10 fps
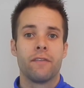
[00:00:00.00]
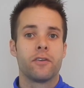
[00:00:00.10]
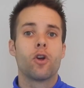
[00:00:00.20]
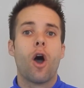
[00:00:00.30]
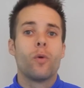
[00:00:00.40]

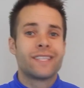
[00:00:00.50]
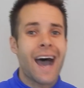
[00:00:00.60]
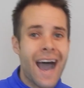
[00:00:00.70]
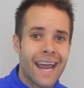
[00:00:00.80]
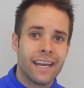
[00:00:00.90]
If you're always
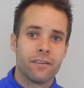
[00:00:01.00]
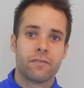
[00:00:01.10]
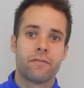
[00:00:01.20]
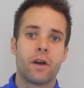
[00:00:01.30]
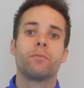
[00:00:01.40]

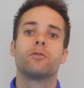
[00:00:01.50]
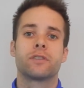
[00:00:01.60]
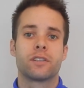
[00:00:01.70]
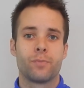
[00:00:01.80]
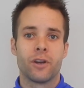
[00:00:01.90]
hiding from
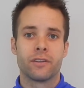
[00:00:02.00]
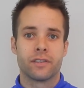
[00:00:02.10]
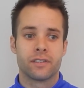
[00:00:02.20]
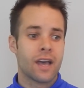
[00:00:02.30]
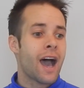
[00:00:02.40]
those
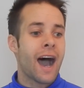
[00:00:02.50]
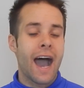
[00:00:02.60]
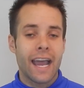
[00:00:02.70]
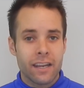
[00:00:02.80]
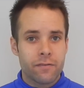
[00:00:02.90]
experiences,
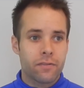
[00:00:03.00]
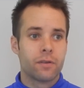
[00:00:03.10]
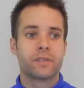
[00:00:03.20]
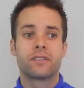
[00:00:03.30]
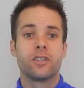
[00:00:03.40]
hiding
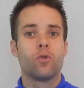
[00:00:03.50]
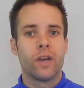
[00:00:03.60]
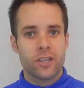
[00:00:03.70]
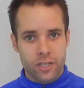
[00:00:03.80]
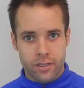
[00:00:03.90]
from
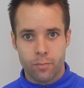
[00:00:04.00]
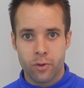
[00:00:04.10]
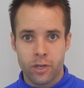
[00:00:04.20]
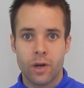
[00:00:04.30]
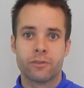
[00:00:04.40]
situations that
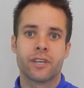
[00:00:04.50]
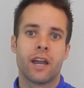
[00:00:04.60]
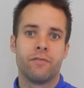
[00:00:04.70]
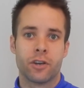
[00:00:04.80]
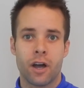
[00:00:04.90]
put you
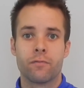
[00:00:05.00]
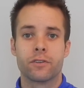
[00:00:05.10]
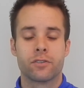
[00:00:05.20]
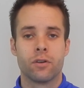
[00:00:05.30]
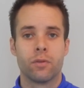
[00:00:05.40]
outside of your
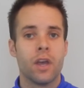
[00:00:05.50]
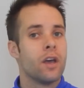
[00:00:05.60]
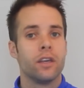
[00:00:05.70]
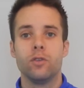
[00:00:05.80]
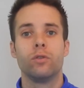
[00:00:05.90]
comfort zone,
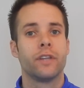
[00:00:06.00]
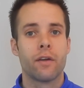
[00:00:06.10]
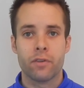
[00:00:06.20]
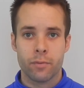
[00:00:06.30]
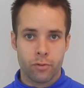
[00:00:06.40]
you will
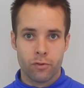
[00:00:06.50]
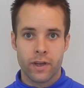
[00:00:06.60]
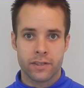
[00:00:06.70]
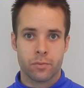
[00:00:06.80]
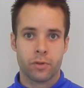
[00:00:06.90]
never
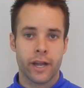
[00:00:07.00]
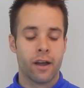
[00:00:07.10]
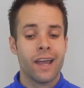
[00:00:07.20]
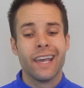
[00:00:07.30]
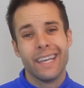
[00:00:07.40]
improve as a
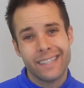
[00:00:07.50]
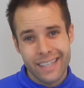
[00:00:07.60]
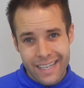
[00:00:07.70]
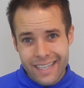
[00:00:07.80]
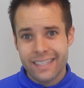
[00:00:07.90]
player.
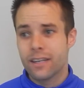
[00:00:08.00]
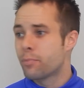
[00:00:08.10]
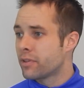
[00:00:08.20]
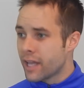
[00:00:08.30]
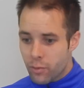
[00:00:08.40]
It's easy to
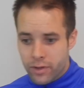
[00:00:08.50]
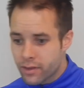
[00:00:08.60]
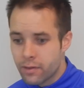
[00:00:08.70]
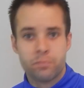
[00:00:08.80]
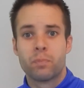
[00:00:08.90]
play
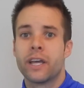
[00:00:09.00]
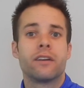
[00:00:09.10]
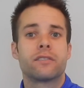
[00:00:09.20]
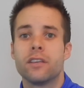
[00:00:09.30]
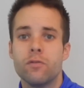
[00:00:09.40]
with the
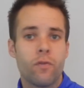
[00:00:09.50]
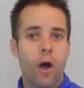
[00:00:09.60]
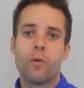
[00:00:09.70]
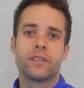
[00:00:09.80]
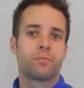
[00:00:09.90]
players that you've
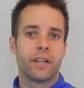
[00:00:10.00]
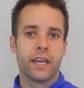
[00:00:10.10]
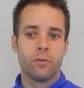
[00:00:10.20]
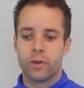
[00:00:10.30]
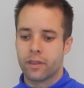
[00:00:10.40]
always
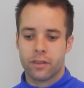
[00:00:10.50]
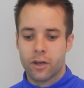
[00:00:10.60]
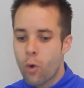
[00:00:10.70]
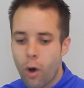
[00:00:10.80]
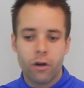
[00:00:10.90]
played with, the
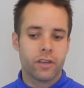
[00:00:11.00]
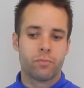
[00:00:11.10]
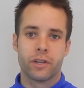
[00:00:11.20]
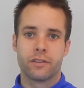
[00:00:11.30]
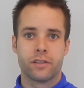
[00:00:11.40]
quality
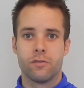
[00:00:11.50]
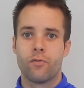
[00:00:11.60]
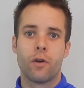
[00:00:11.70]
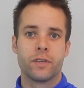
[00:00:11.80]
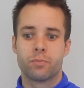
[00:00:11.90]
of players that
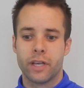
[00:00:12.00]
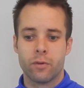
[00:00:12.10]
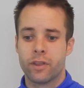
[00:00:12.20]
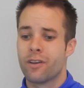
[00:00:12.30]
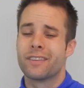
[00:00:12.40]
you've always
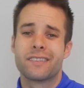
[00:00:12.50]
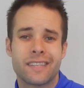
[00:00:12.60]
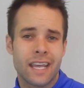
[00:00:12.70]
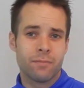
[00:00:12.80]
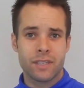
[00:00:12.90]
played with, on the
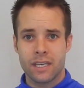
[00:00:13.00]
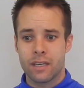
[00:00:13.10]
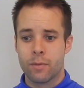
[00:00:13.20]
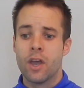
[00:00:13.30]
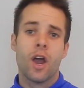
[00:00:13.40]
same
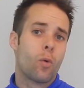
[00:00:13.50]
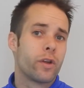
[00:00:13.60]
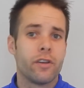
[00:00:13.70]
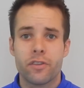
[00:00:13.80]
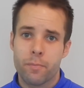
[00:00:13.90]
team
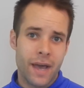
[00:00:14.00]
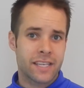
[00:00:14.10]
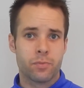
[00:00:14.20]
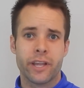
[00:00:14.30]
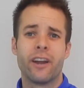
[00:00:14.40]
where you're the
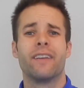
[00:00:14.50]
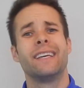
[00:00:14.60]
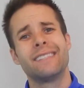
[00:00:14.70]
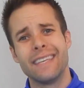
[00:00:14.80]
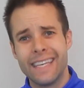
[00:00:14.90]
best player.
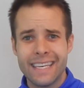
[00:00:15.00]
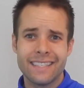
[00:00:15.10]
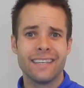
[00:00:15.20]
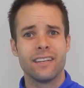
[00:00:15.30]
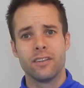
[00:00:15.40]
It's
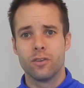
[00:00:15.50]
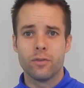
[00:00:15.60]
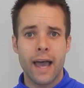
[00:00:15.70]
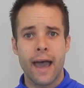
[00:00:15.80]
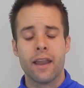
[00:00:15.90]
easy to do
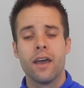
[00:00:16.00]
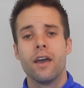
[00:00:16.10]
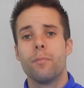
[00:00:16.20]
that.